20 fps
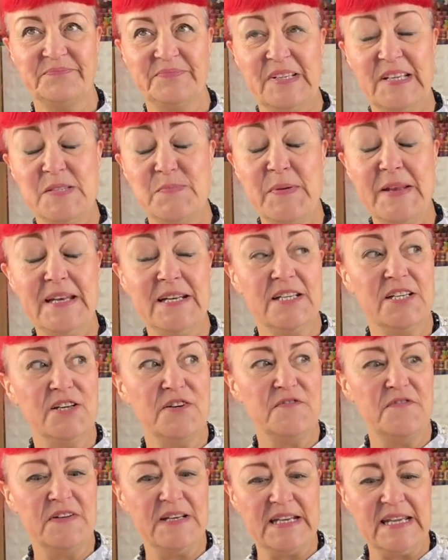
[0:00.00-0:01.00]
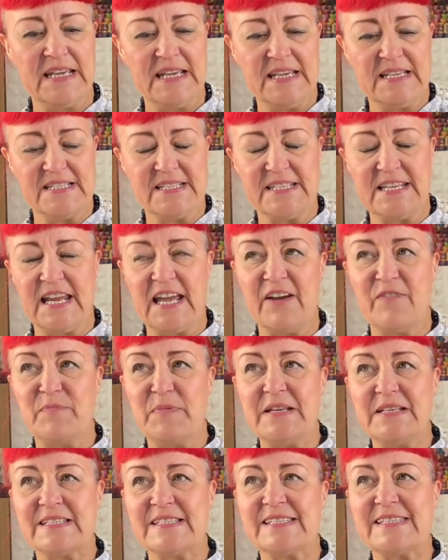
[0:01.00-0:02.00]
It's been lovely here today. I've
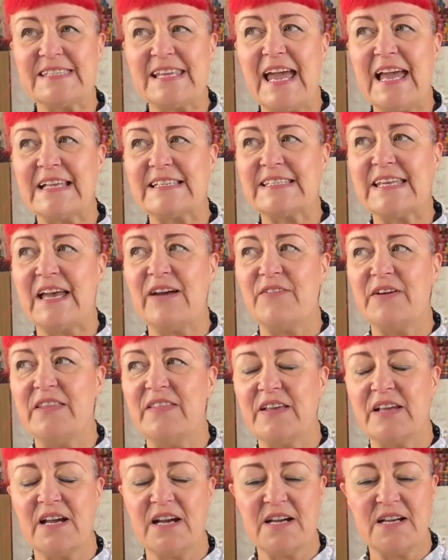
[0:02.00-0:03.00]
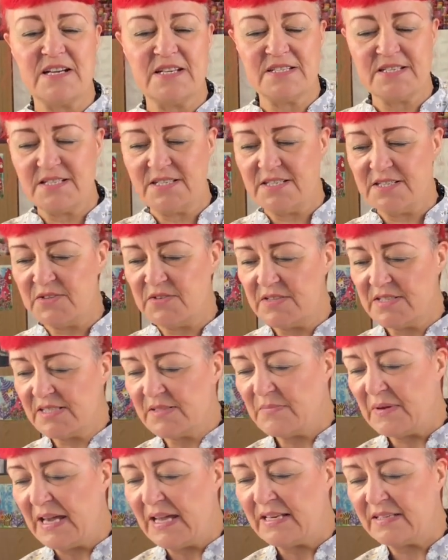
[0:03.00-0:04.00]
been sat out in the garden doing
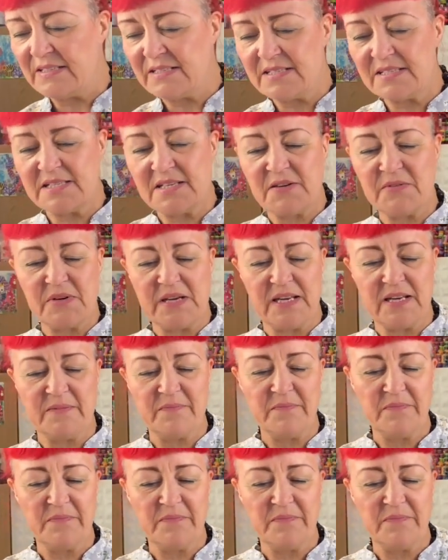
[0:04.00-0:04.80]
some hand sewing.